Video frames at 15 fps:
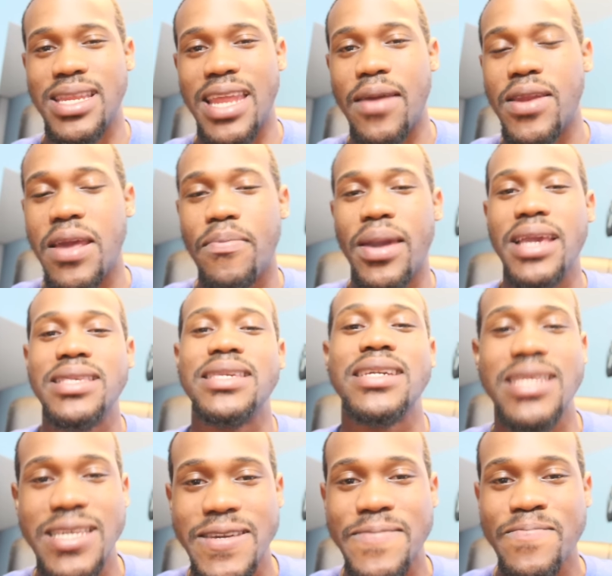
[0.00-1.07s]
they're, they're
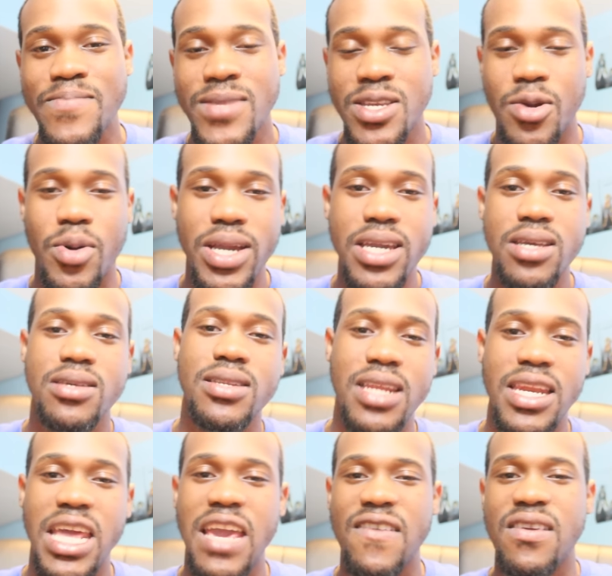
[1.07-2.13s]
basically, you know, healing
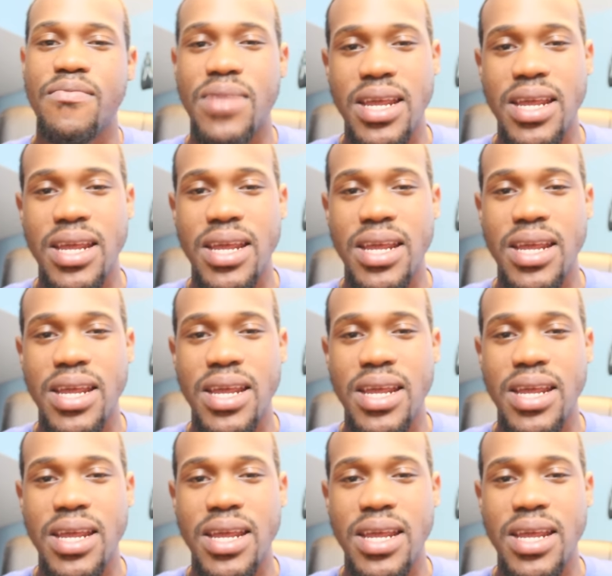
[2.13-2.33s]
the Navy,